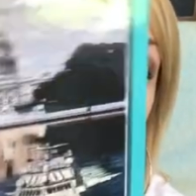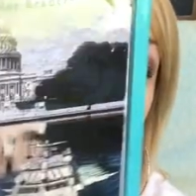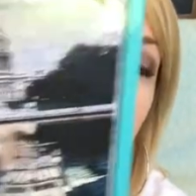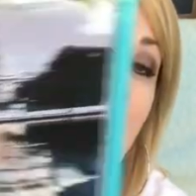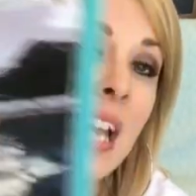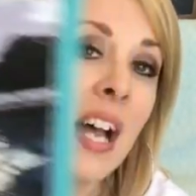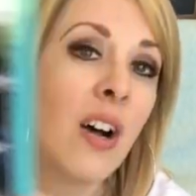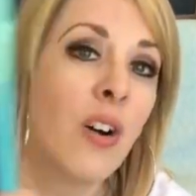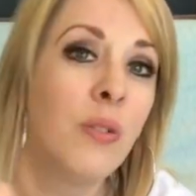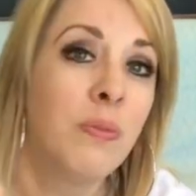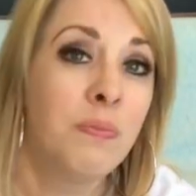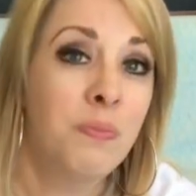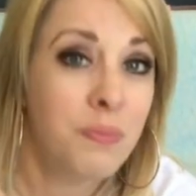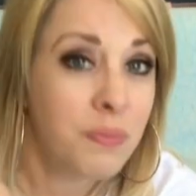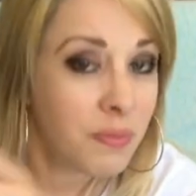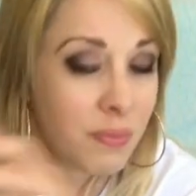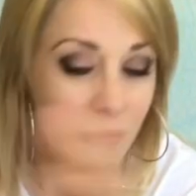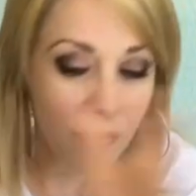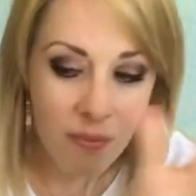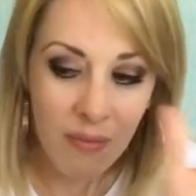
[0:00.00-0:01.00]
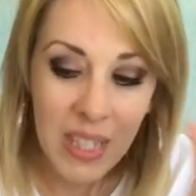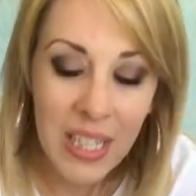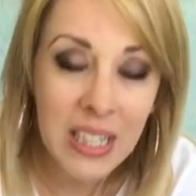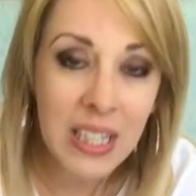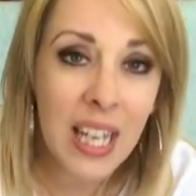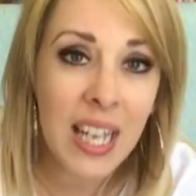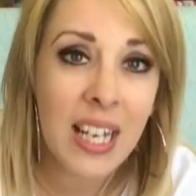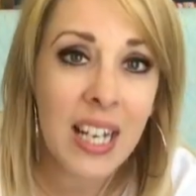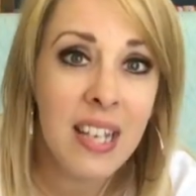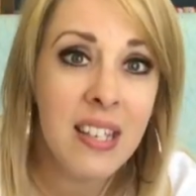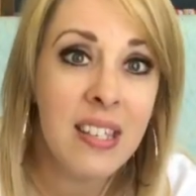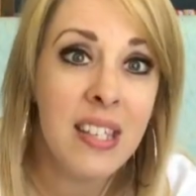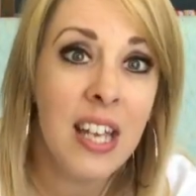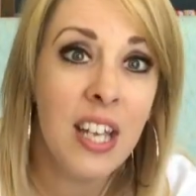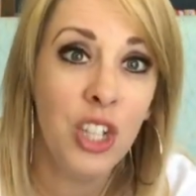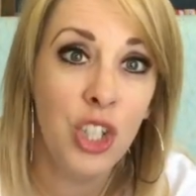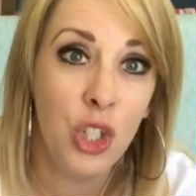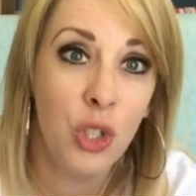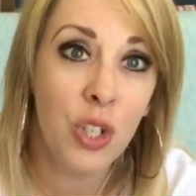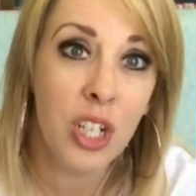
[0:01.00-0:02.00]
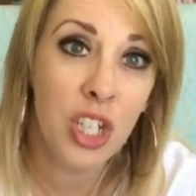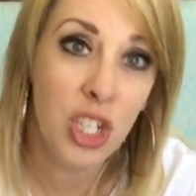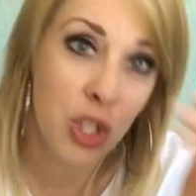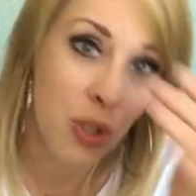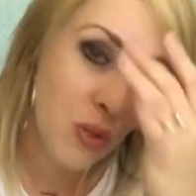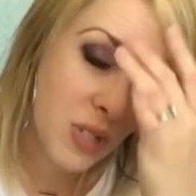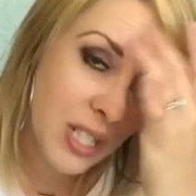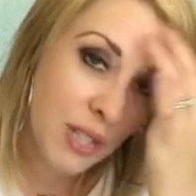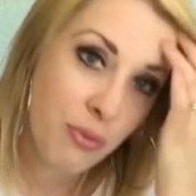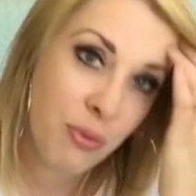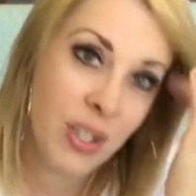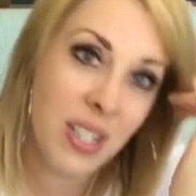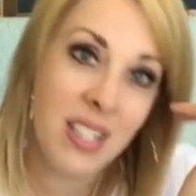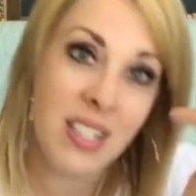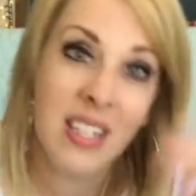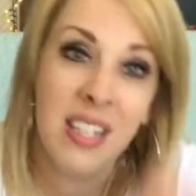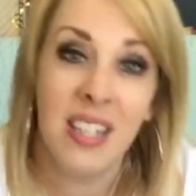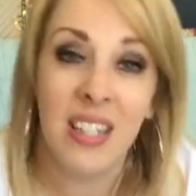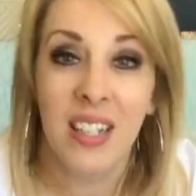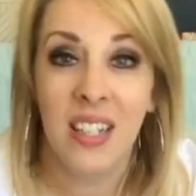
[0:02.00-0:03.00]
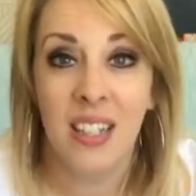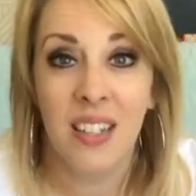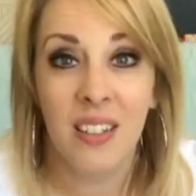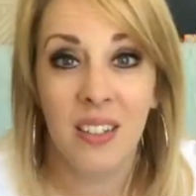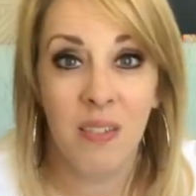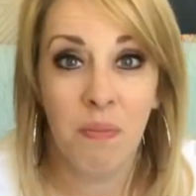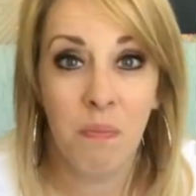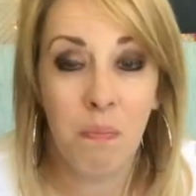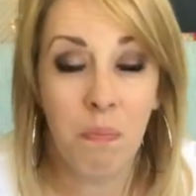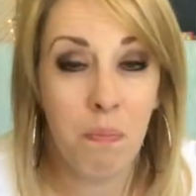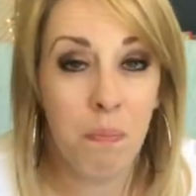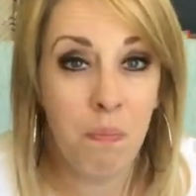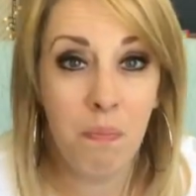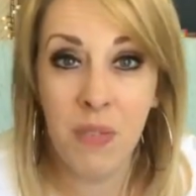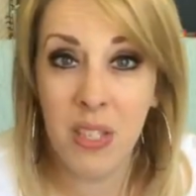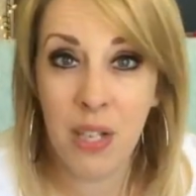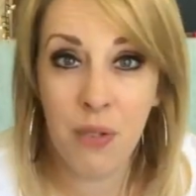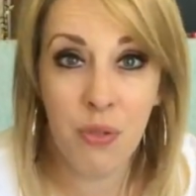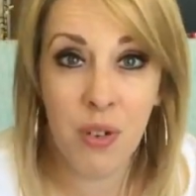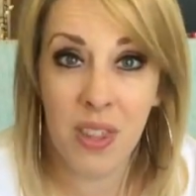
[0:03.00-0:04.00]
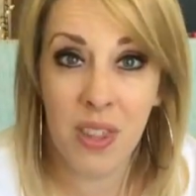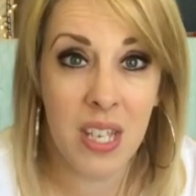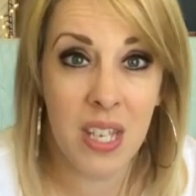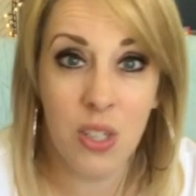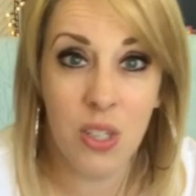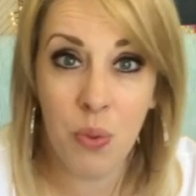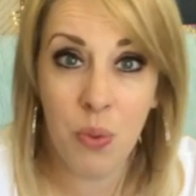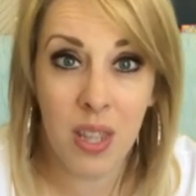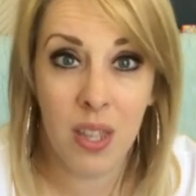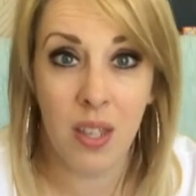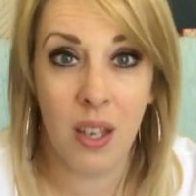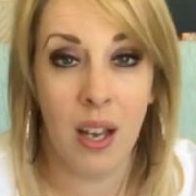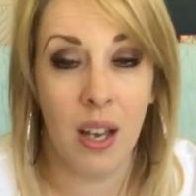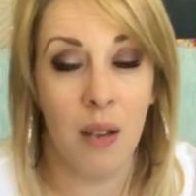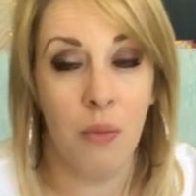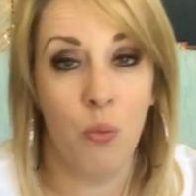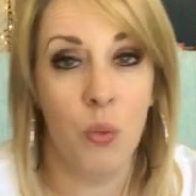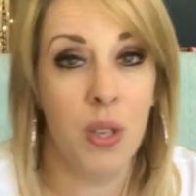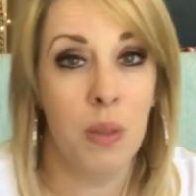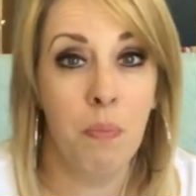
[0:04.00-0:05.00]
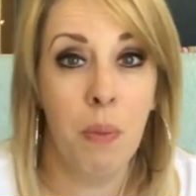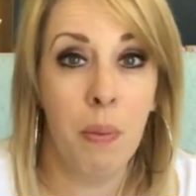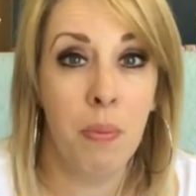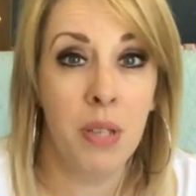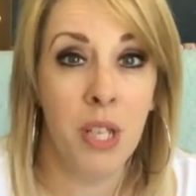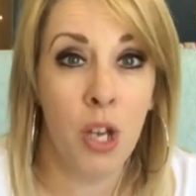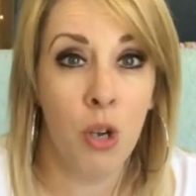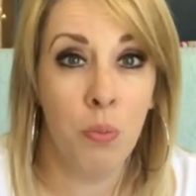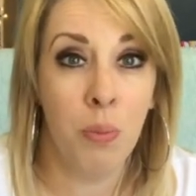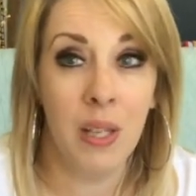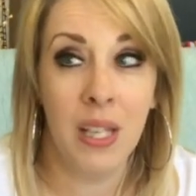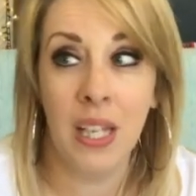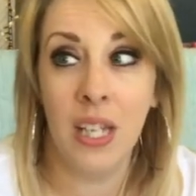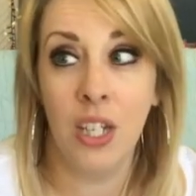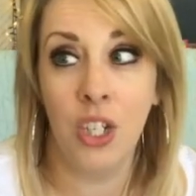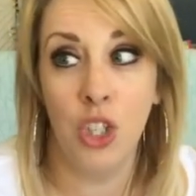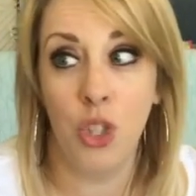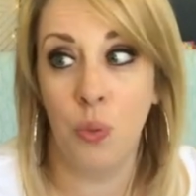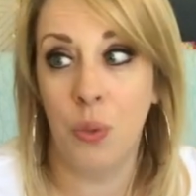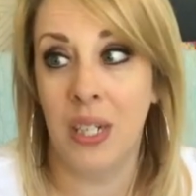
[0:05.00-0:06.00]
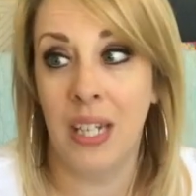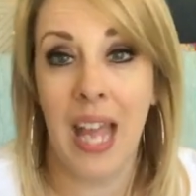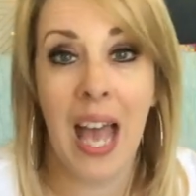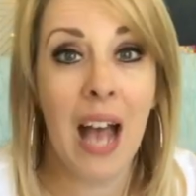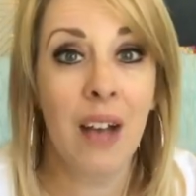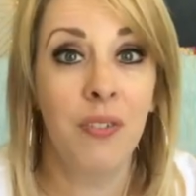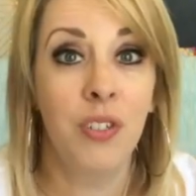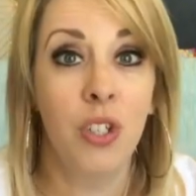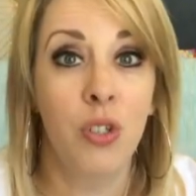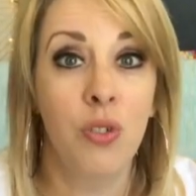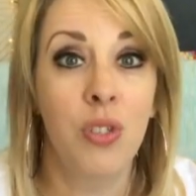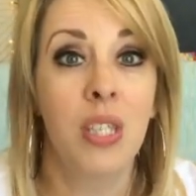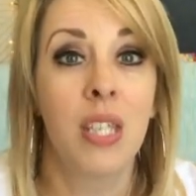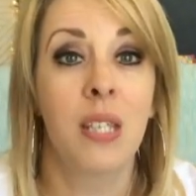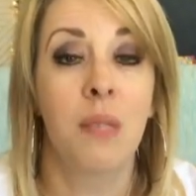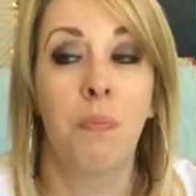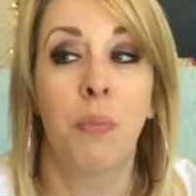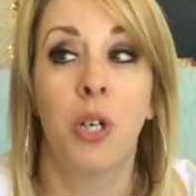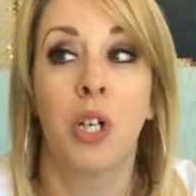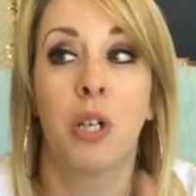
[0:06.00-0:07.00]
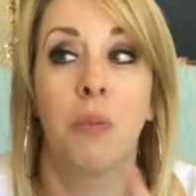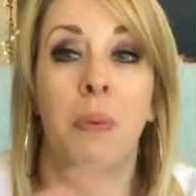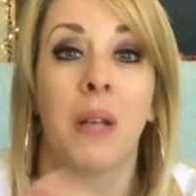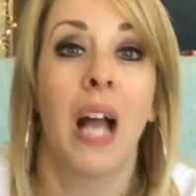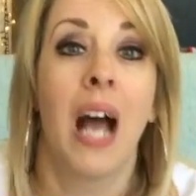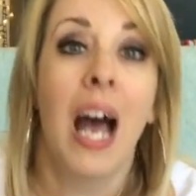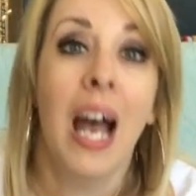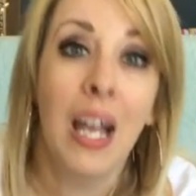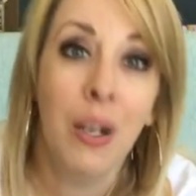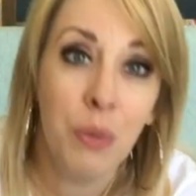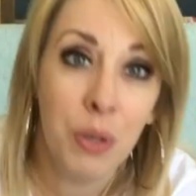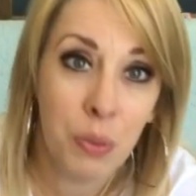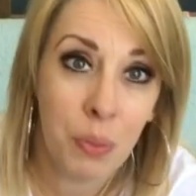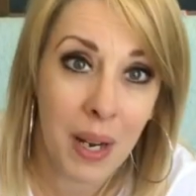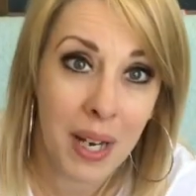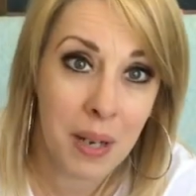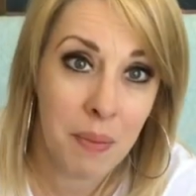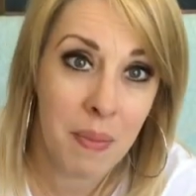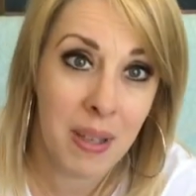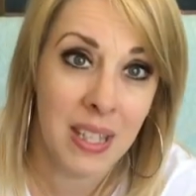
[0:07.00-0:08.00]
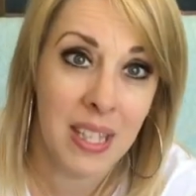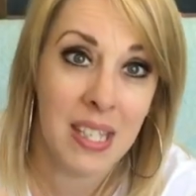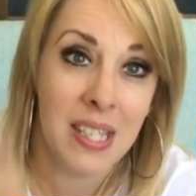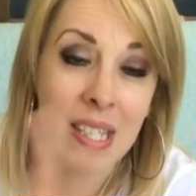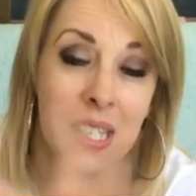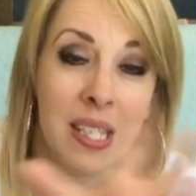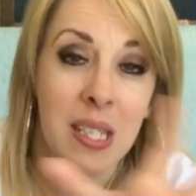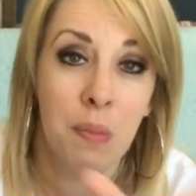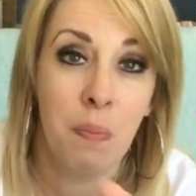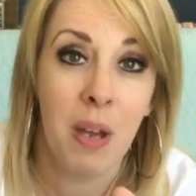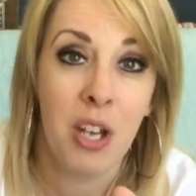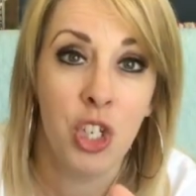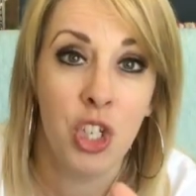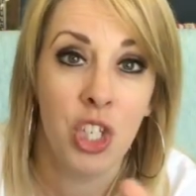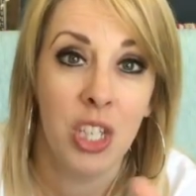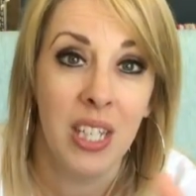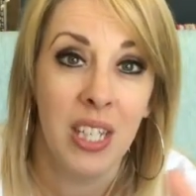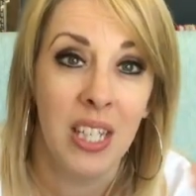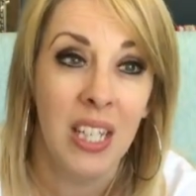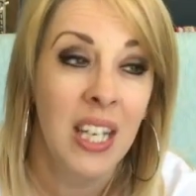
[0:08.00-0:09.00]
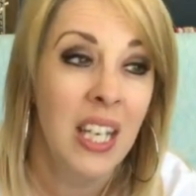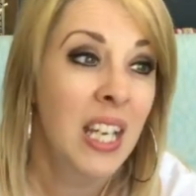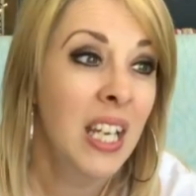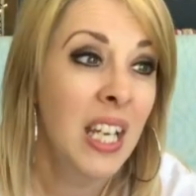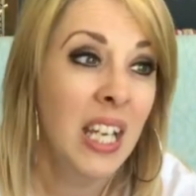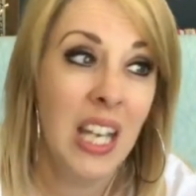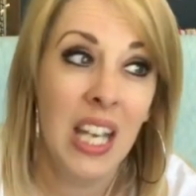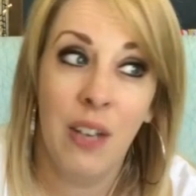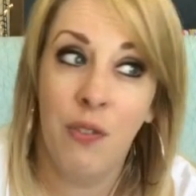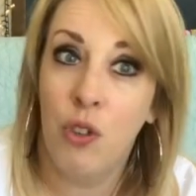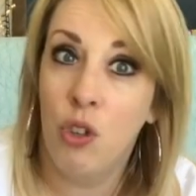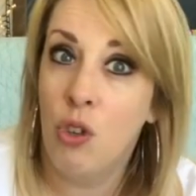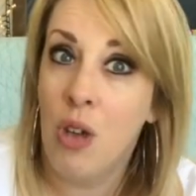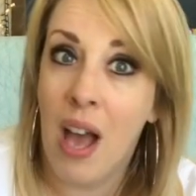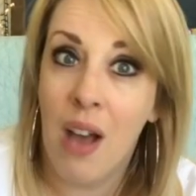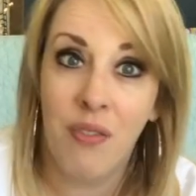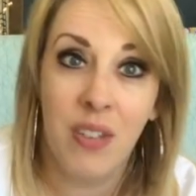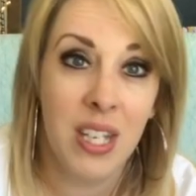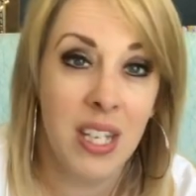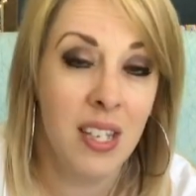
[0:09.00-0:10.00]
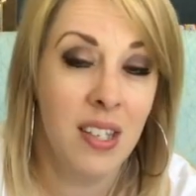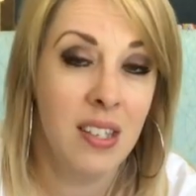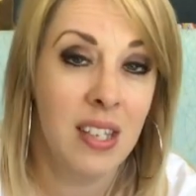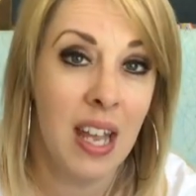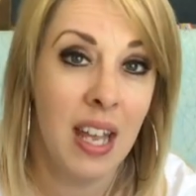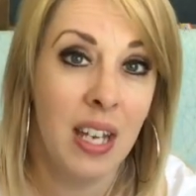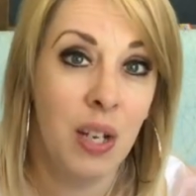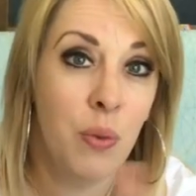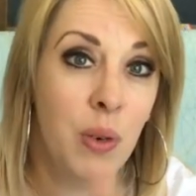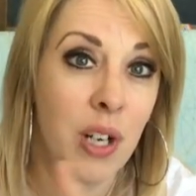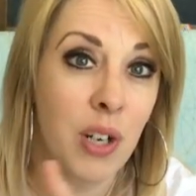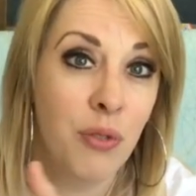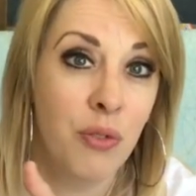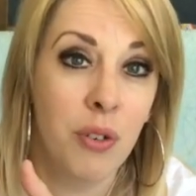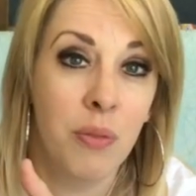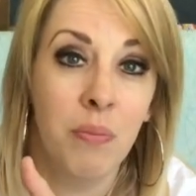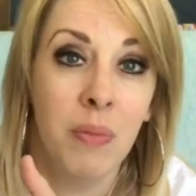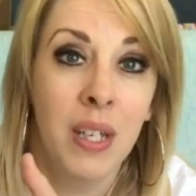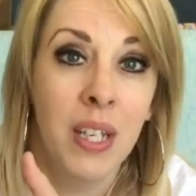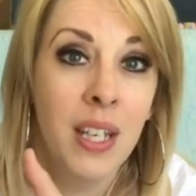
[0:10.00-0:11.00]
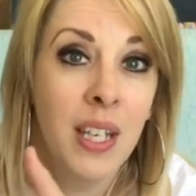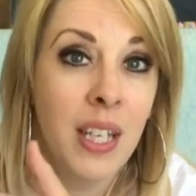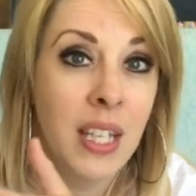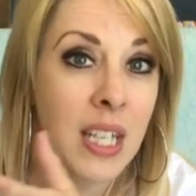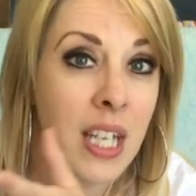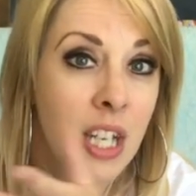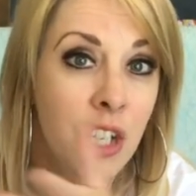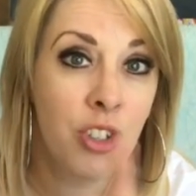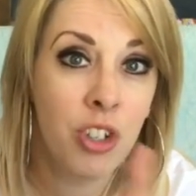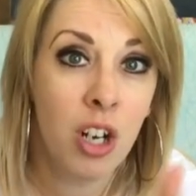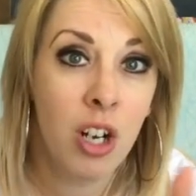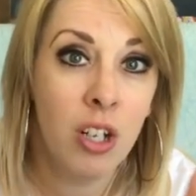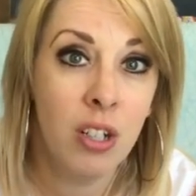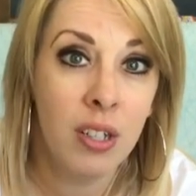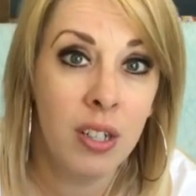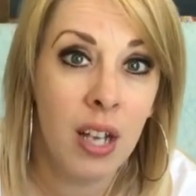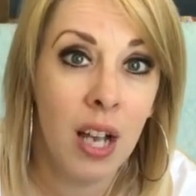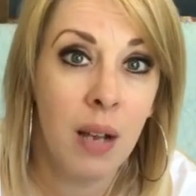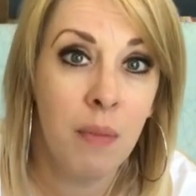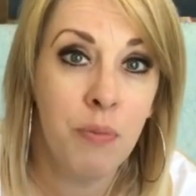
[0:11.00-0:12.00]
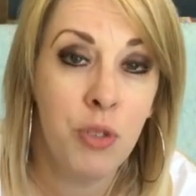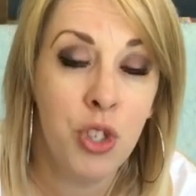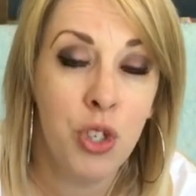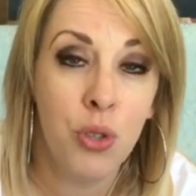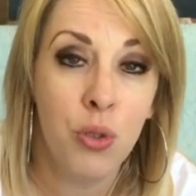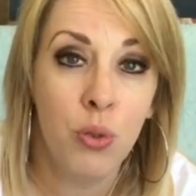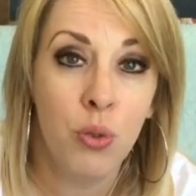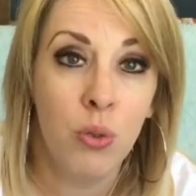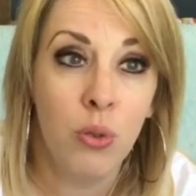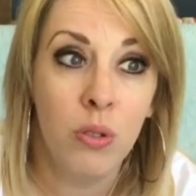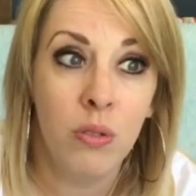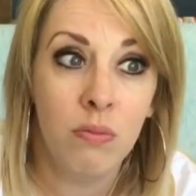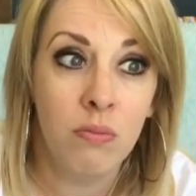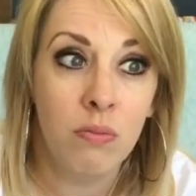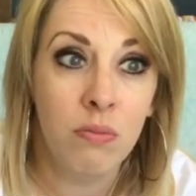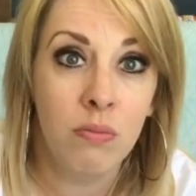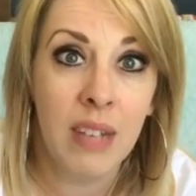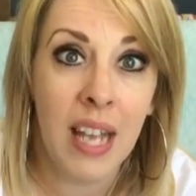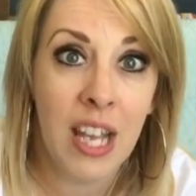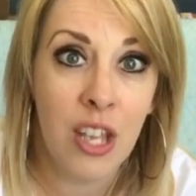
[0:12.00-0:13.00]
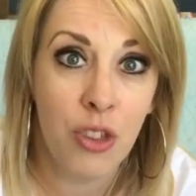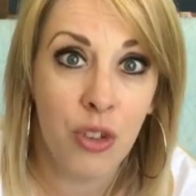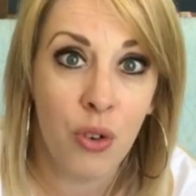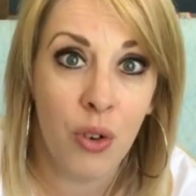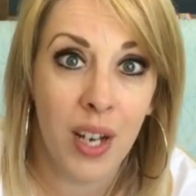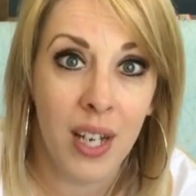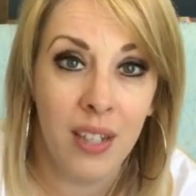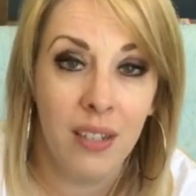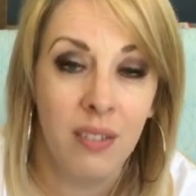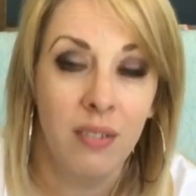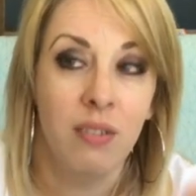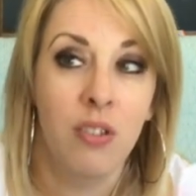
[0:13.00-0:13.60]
Now, like I said, you can do different things with Biblioplan. You wouldn't have to use this book, but I would recommend this, especially if you have kids anywhere from kindergarten up to 8th grade.